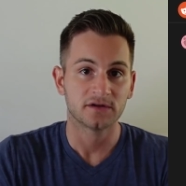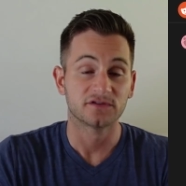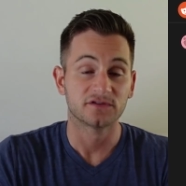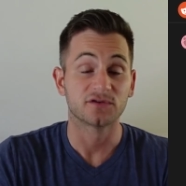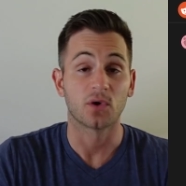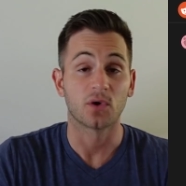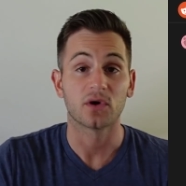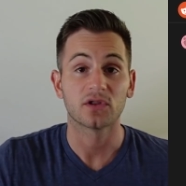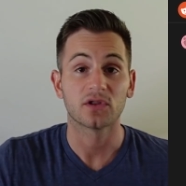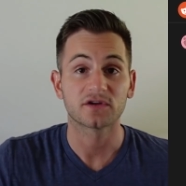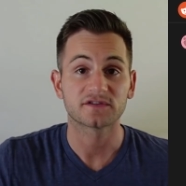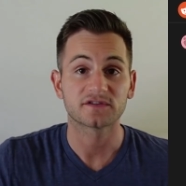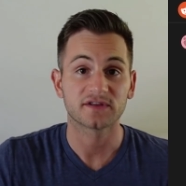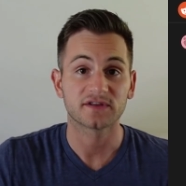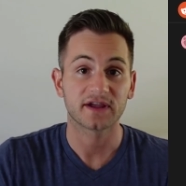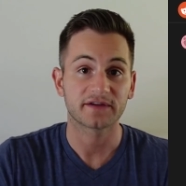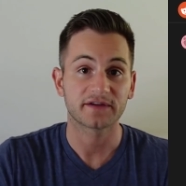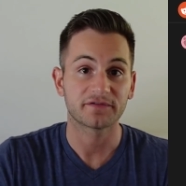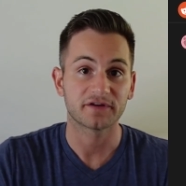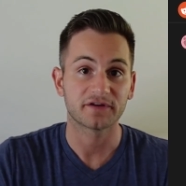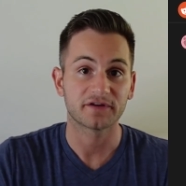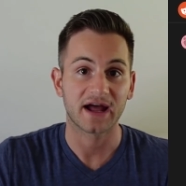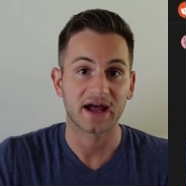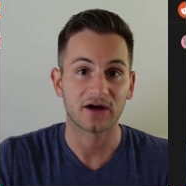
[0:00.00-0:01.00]
So it looks like
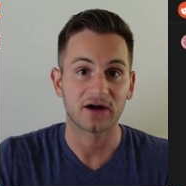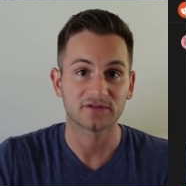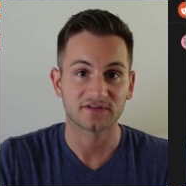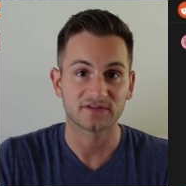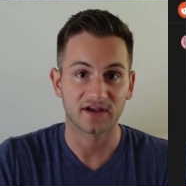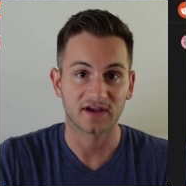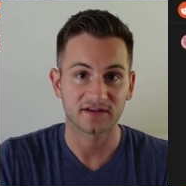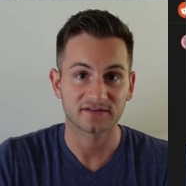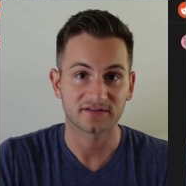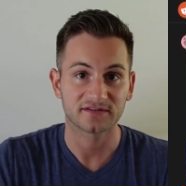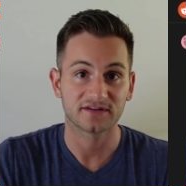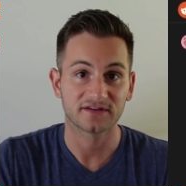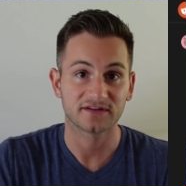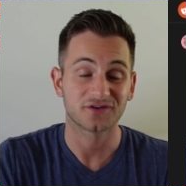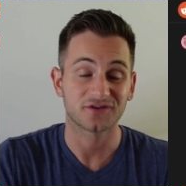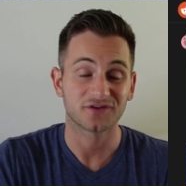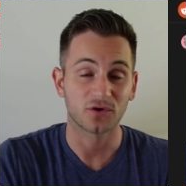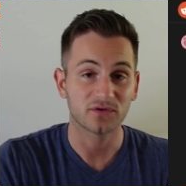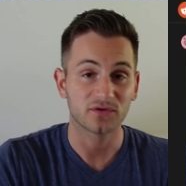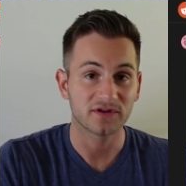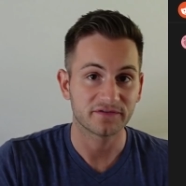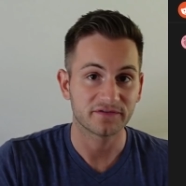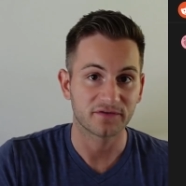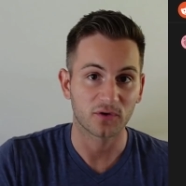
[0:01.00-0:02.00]
for now, Tesla is
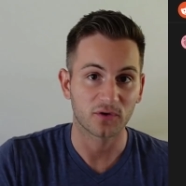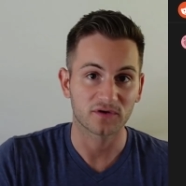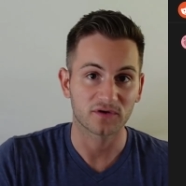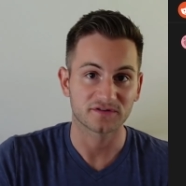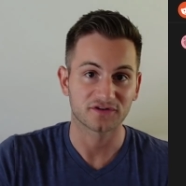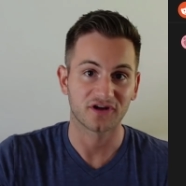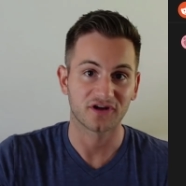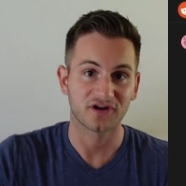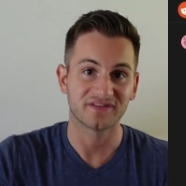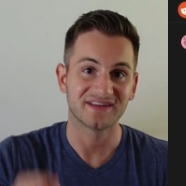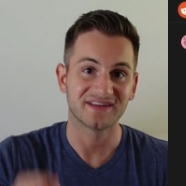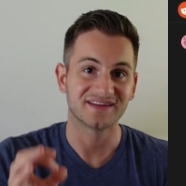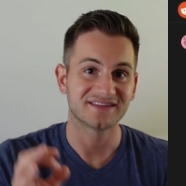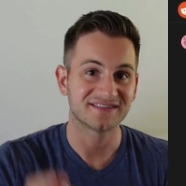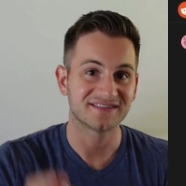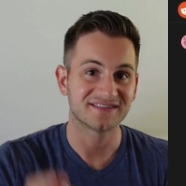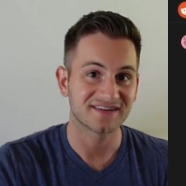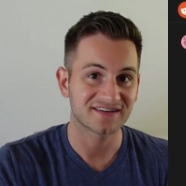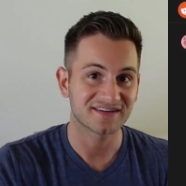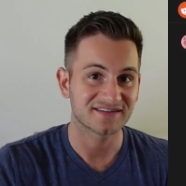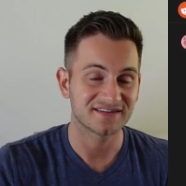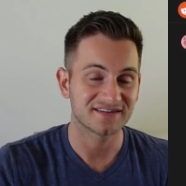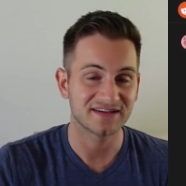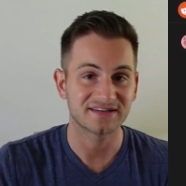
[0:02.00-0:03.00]
only focused on the
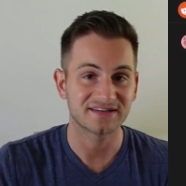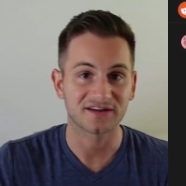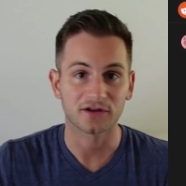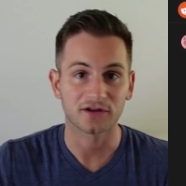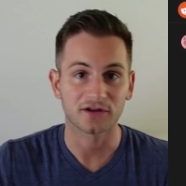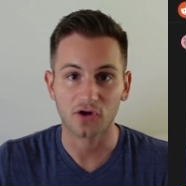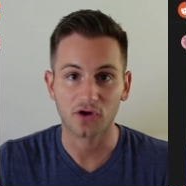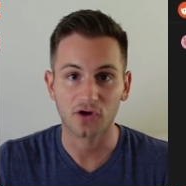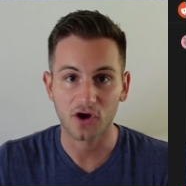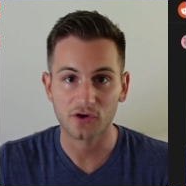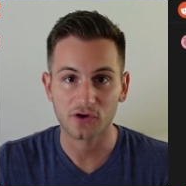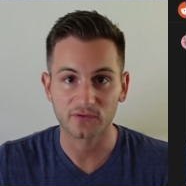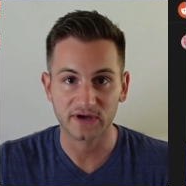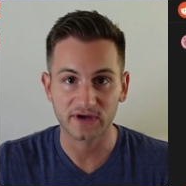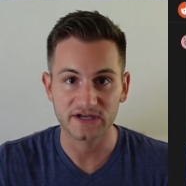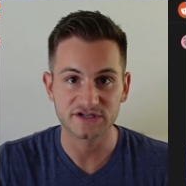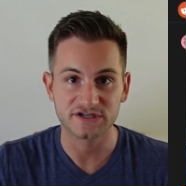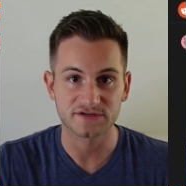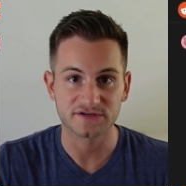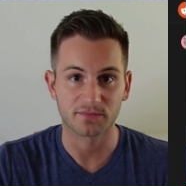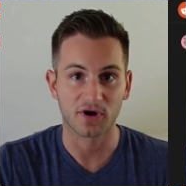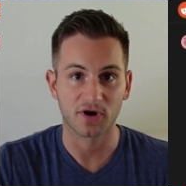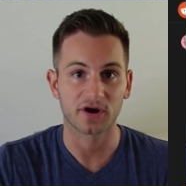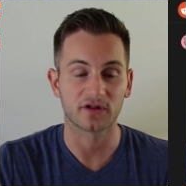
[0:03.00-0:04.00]
six-seat
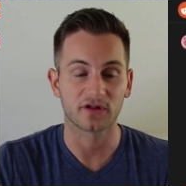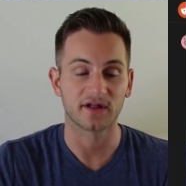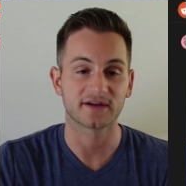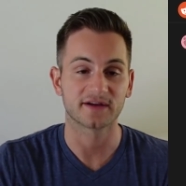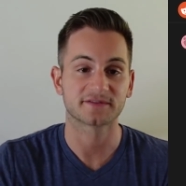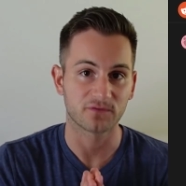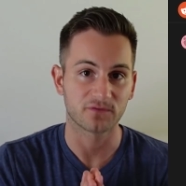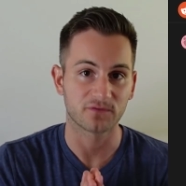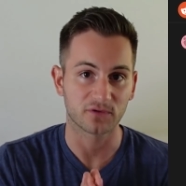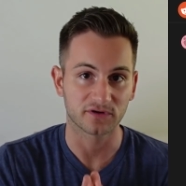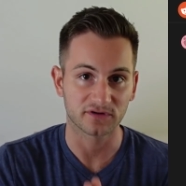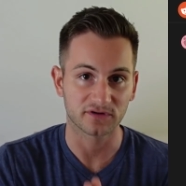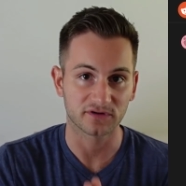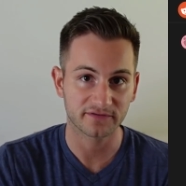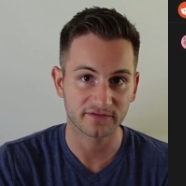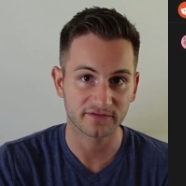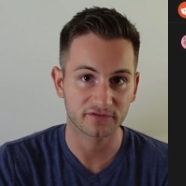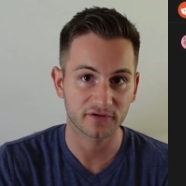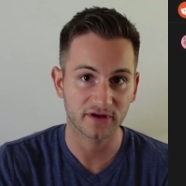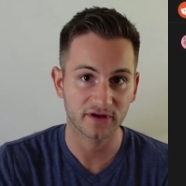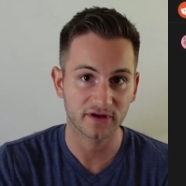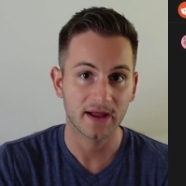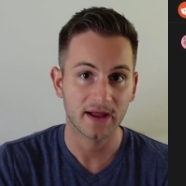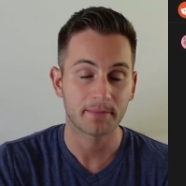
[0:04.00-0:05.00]
long-range Model X for
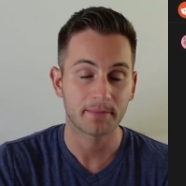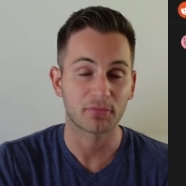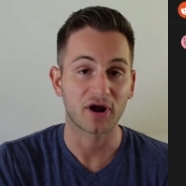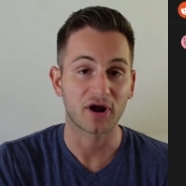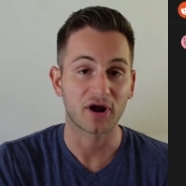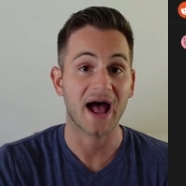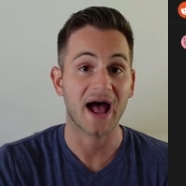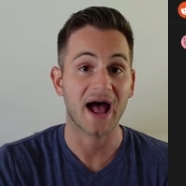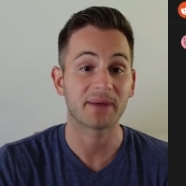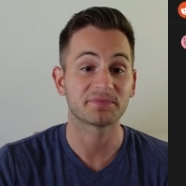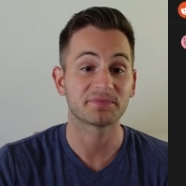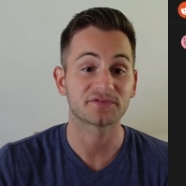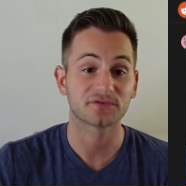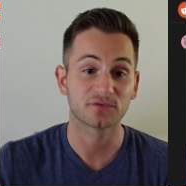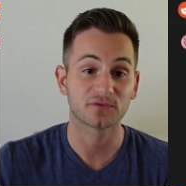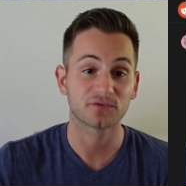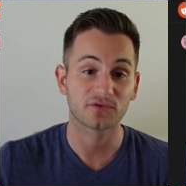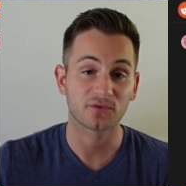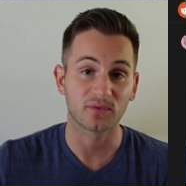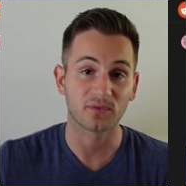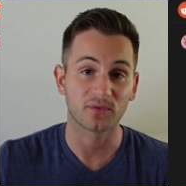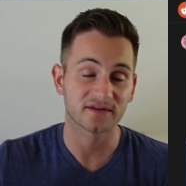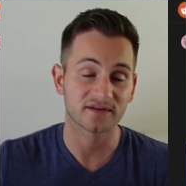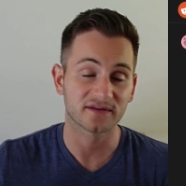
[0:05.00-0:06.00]
delivery, perhaps through
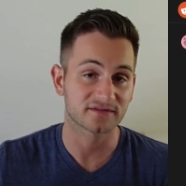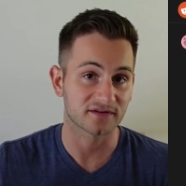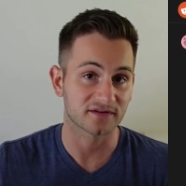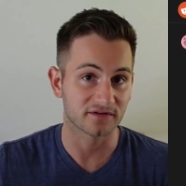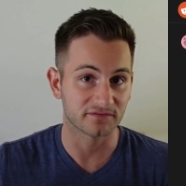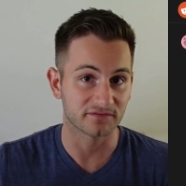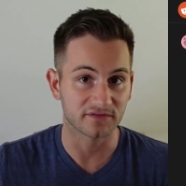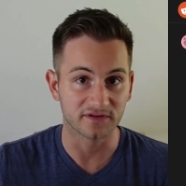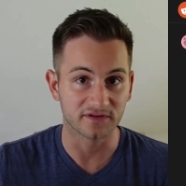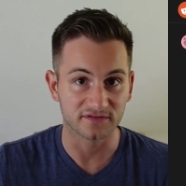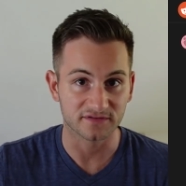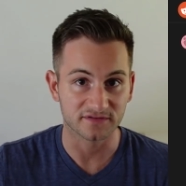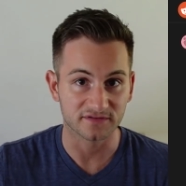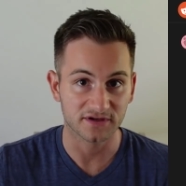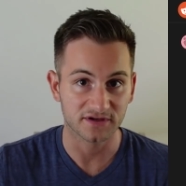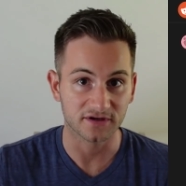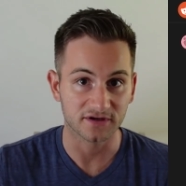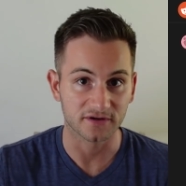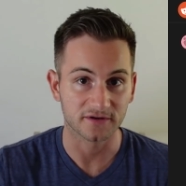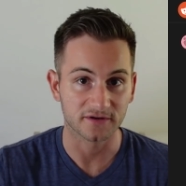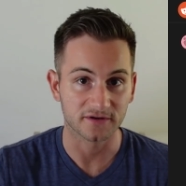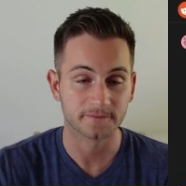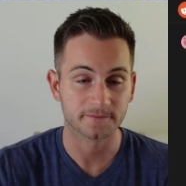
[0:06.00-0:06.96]
the rest of this year.